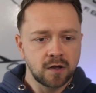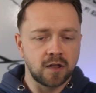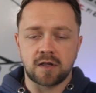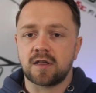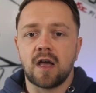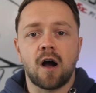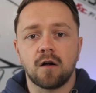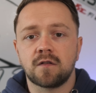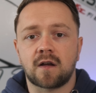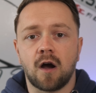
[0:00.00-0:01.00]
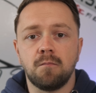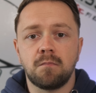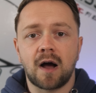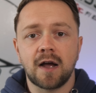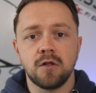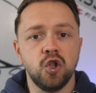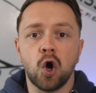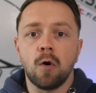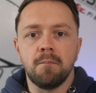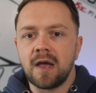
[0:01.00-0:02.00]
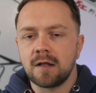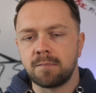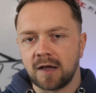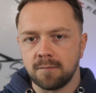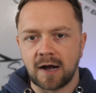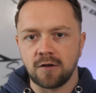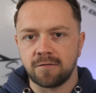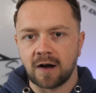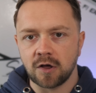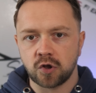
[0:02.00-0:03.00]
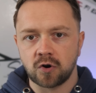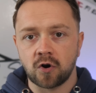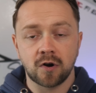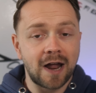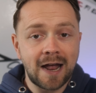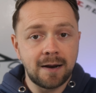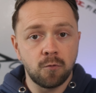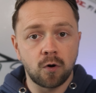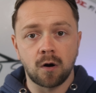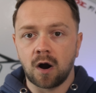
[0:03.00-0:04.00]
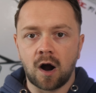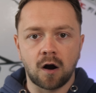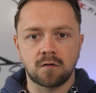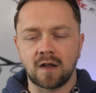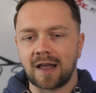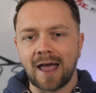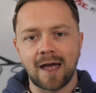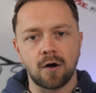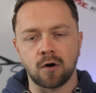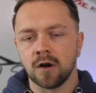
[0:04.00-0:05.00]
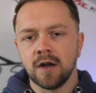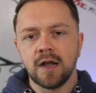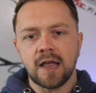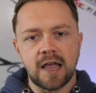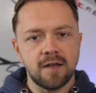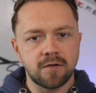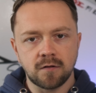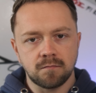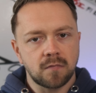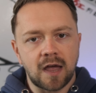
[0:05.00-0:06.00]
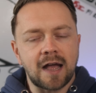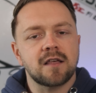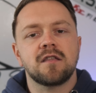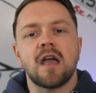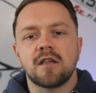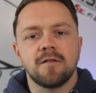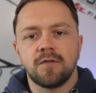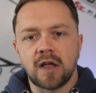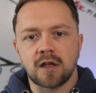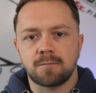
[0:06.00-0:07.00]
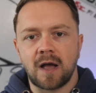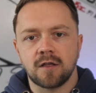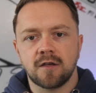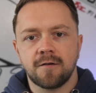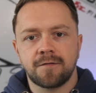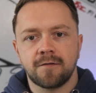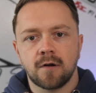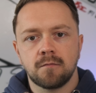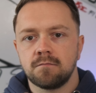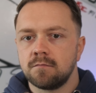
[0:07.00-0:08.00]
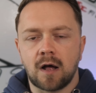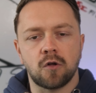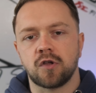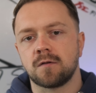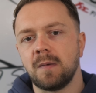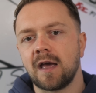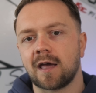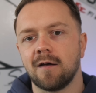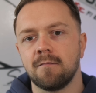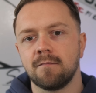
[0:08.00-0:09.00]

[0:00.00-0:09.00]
let's say, hard to come by, not made by the manufacturer anymore, hard to get, or even excessively expensive, I'll just make it.